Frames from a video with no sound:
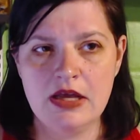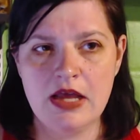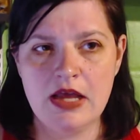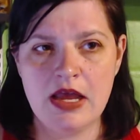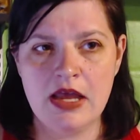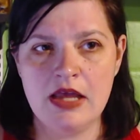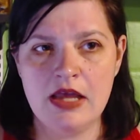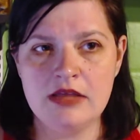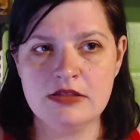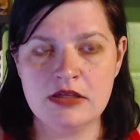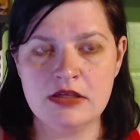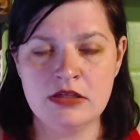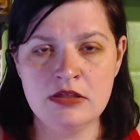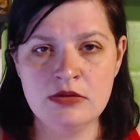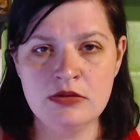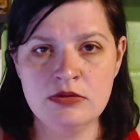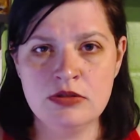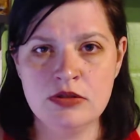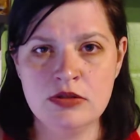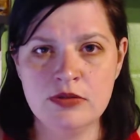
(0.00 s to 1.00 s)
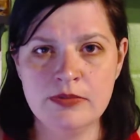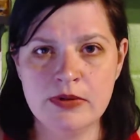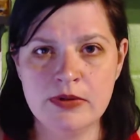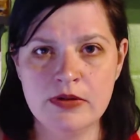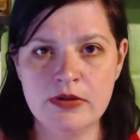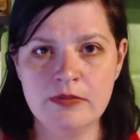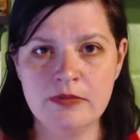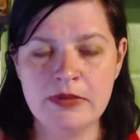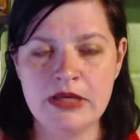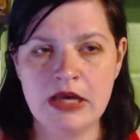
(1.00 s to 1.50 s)
as a
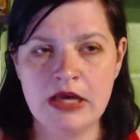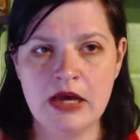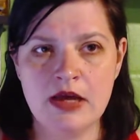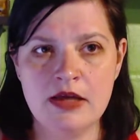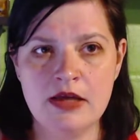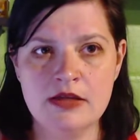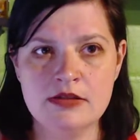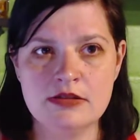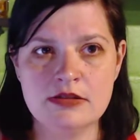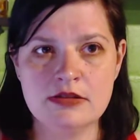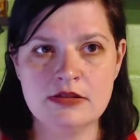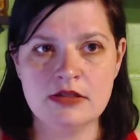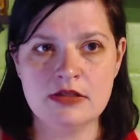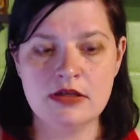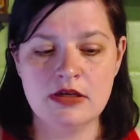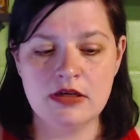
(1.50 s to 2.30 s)
YouTuber because,